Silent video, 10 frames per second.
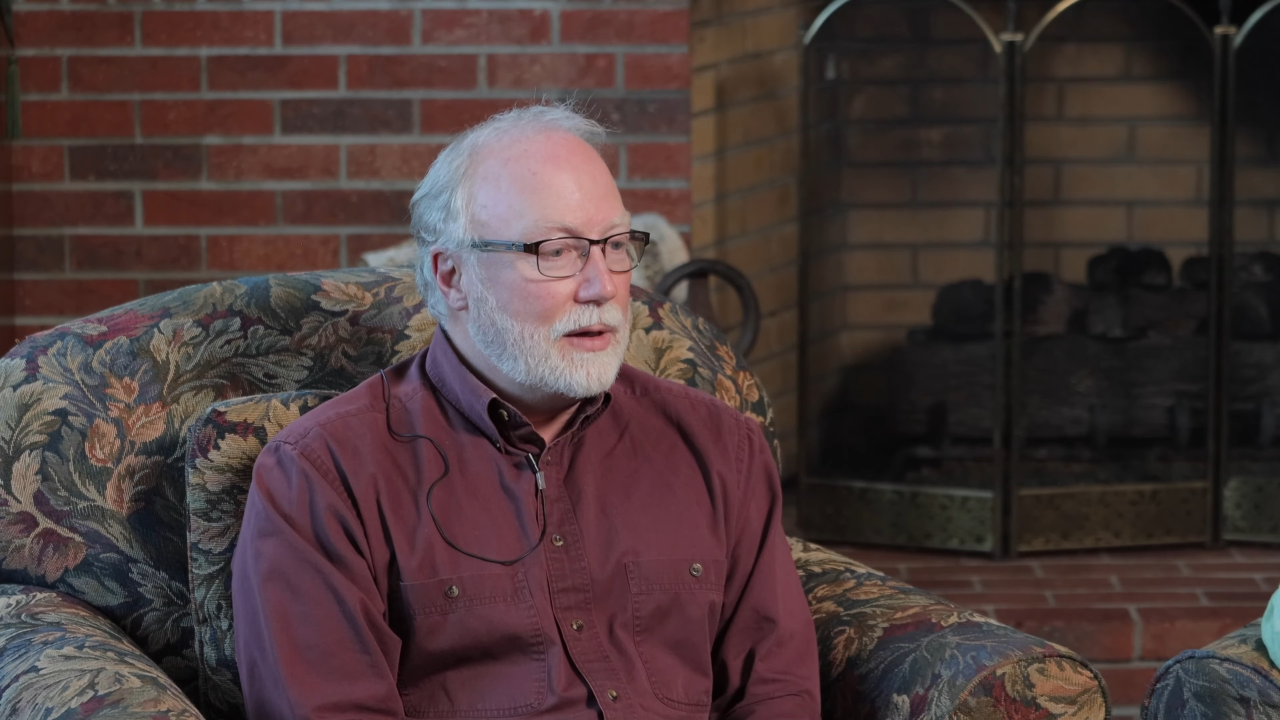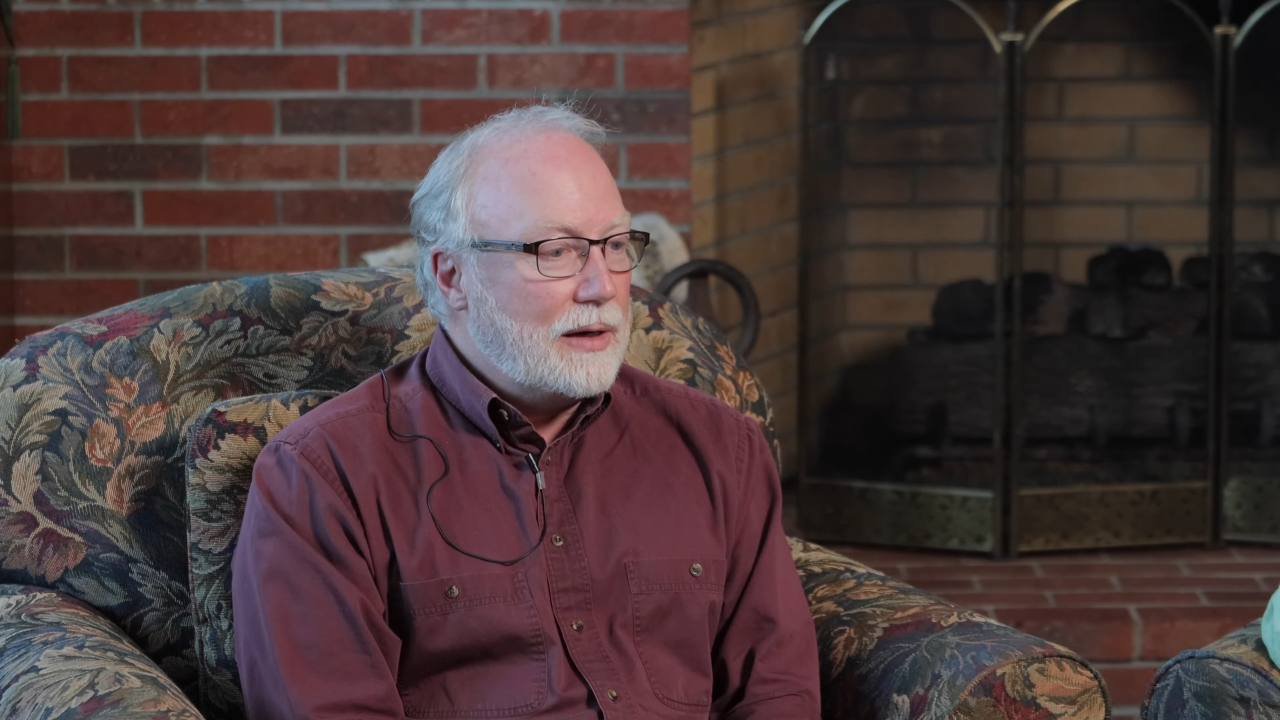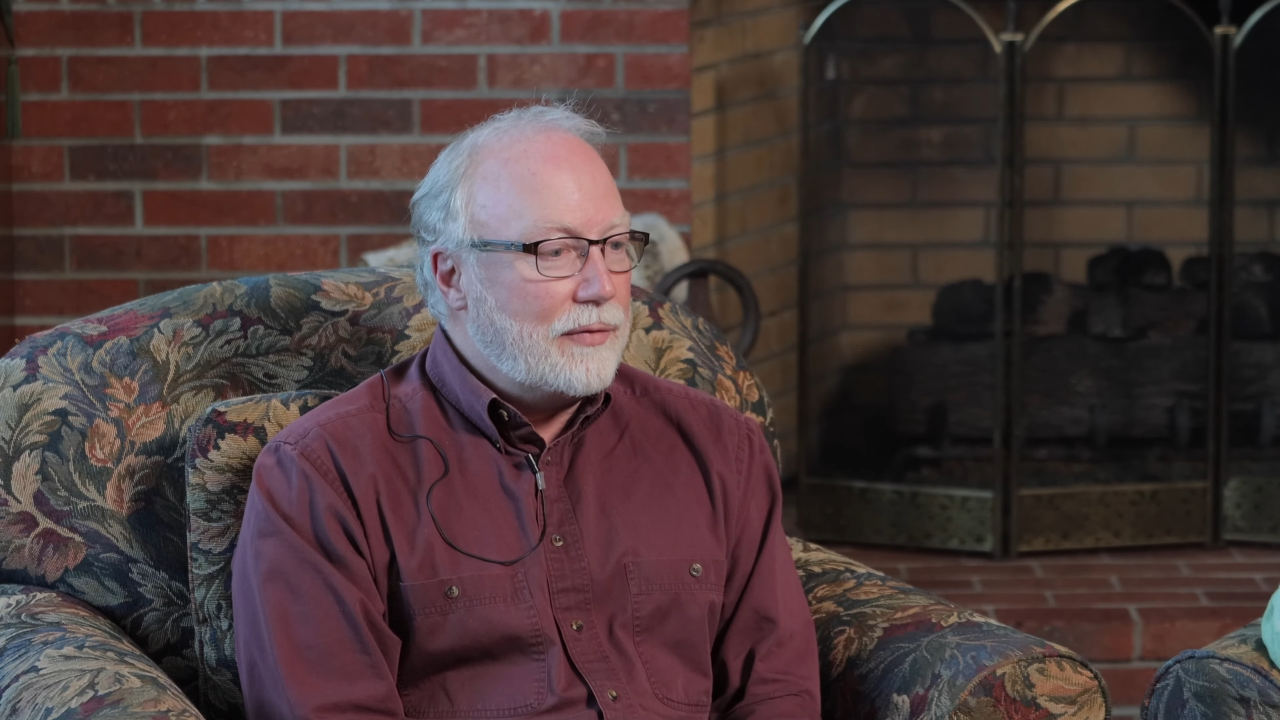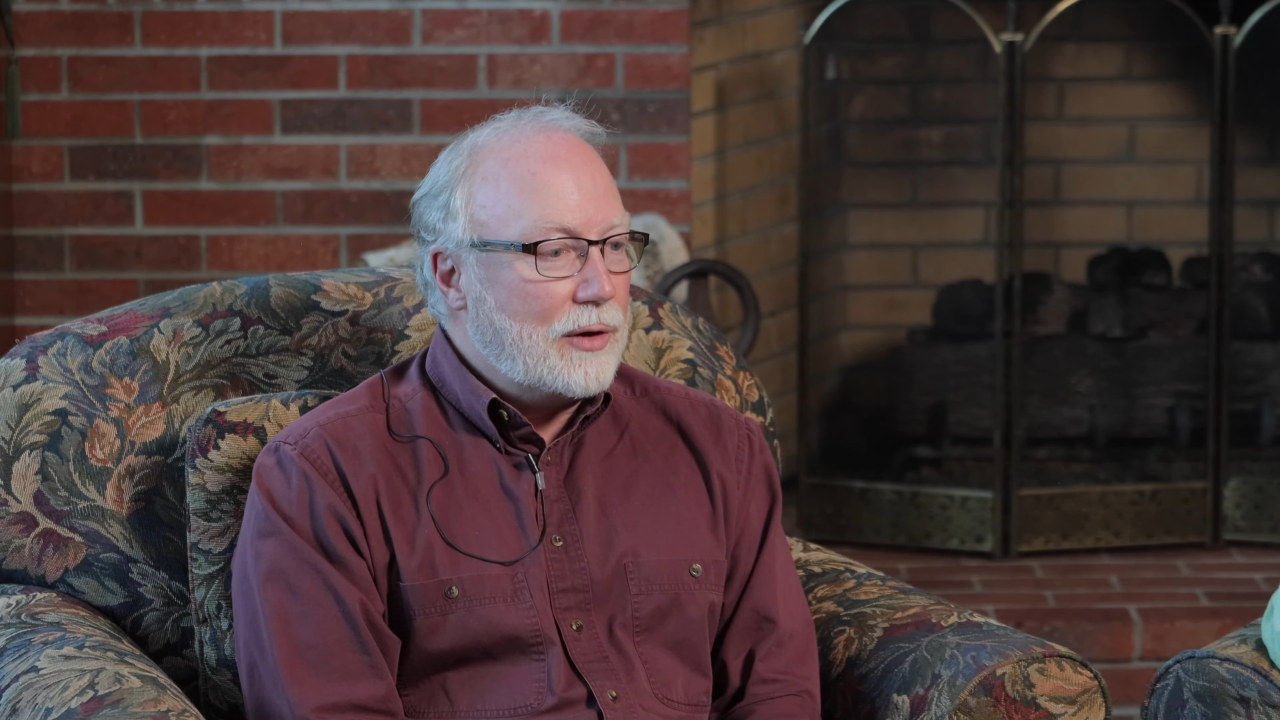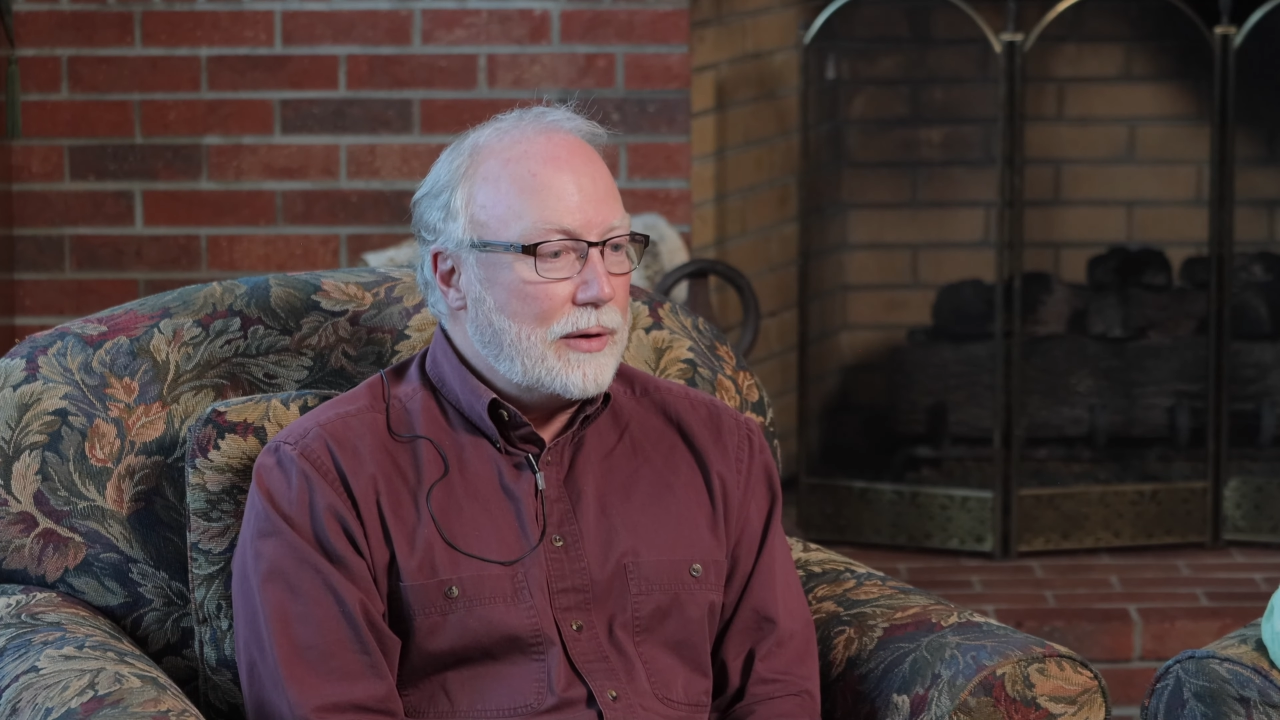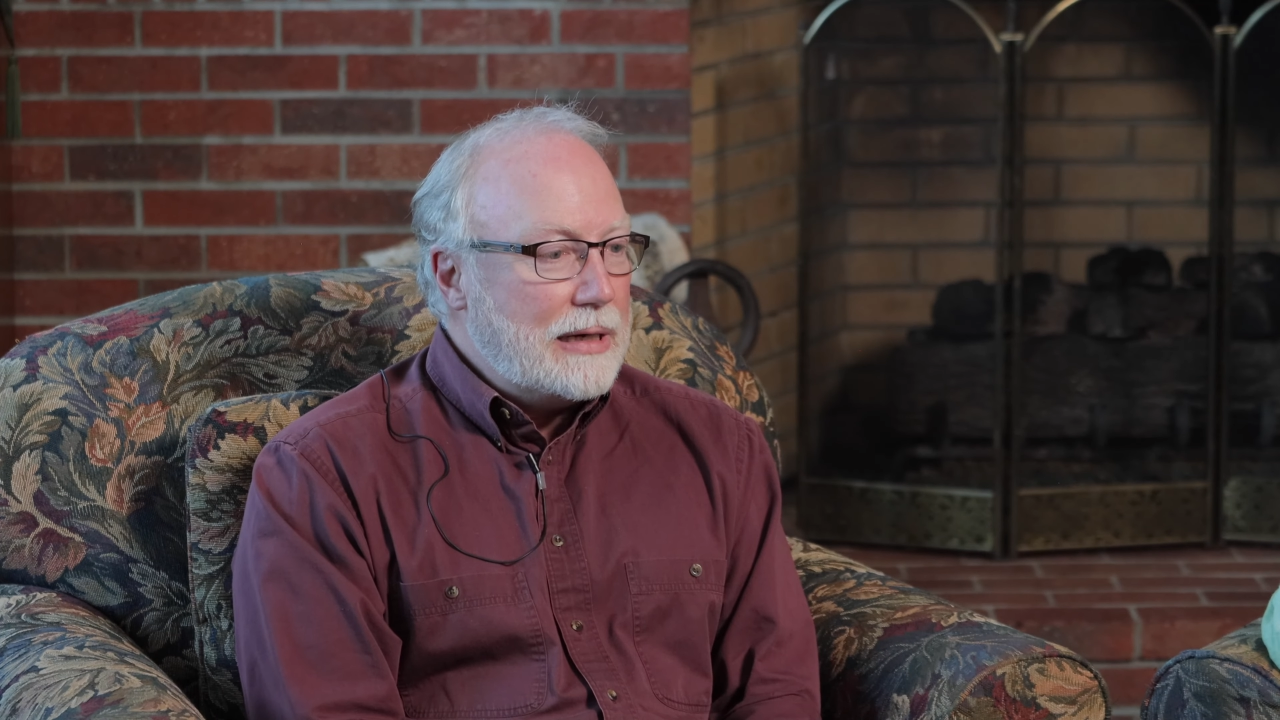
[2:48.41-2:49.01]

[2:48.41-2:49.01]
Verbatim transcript: if they're